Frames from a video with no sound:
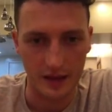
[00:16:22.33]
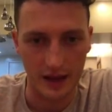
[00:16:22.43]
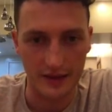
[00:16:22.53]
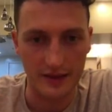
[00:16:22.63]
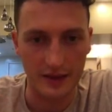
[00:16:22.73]

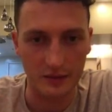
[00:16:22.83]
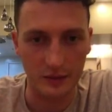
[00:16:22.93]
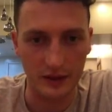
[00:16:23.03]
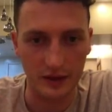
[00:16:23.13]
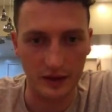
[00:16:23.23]
then
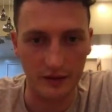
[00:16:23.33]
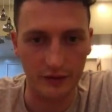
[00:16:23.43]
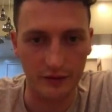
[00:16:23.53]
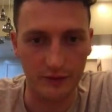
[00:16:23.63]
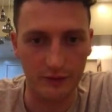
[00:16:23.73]
we got a
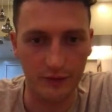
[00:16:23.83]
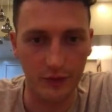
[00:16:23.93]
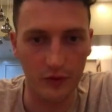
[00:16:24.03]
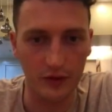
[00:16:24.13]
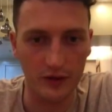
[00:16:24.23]

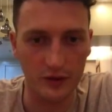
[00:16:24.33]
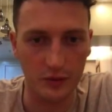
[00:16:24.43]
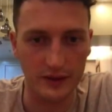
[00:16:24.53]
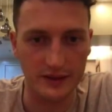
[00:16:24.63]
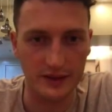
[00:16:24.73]

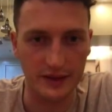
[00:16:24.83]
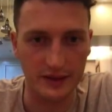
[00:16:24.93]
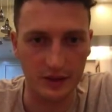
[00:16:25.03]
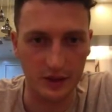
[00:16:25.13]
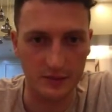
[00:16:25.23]

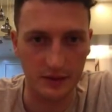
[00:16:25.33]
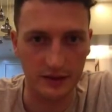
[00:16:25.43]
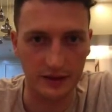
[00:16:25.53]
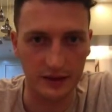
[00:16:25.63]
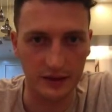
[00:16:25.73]
$4.26 cost per
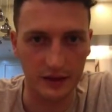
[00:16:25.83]
click,